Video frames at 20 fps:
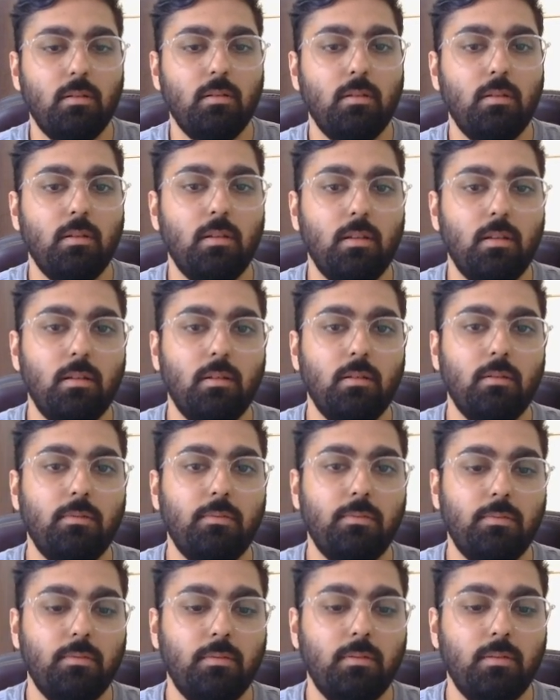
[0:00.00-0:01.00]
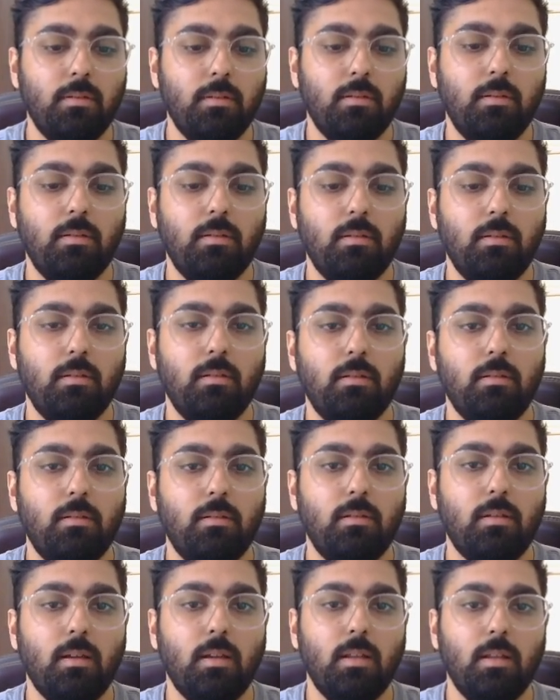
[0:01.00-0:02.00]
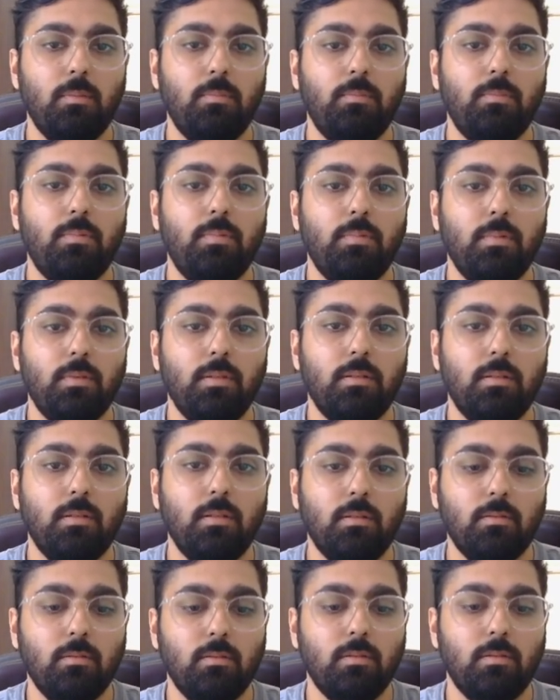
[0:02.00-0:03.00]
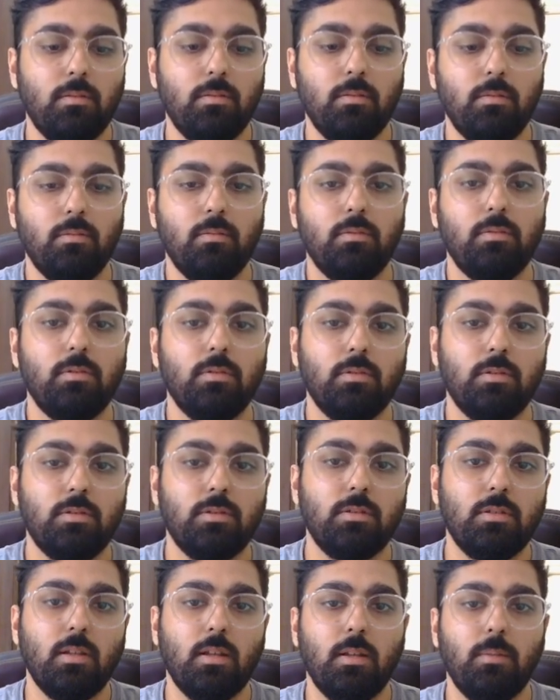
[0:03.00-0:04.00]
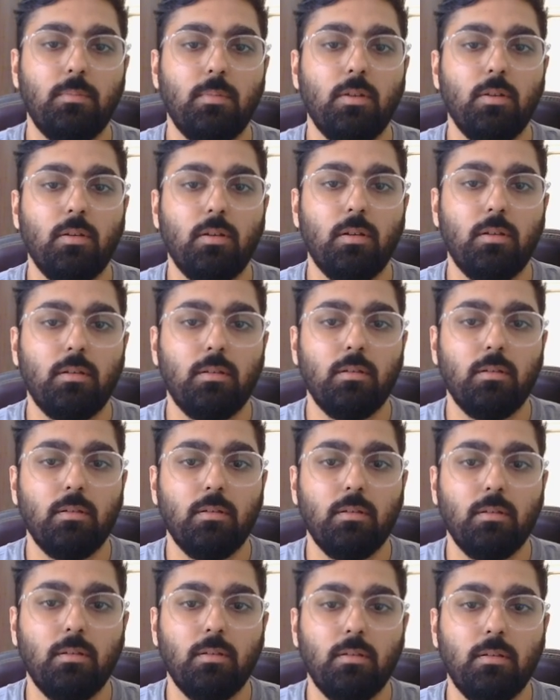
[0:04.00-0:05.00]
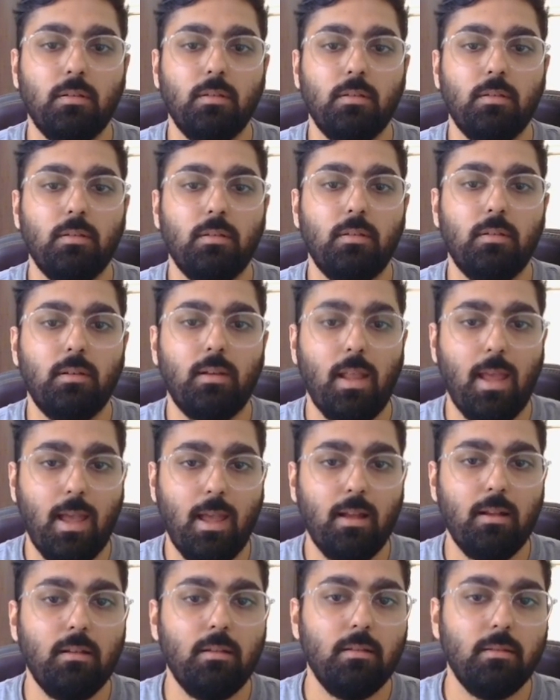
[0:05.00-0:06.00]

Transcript: Elif type is equal to search type dot tag,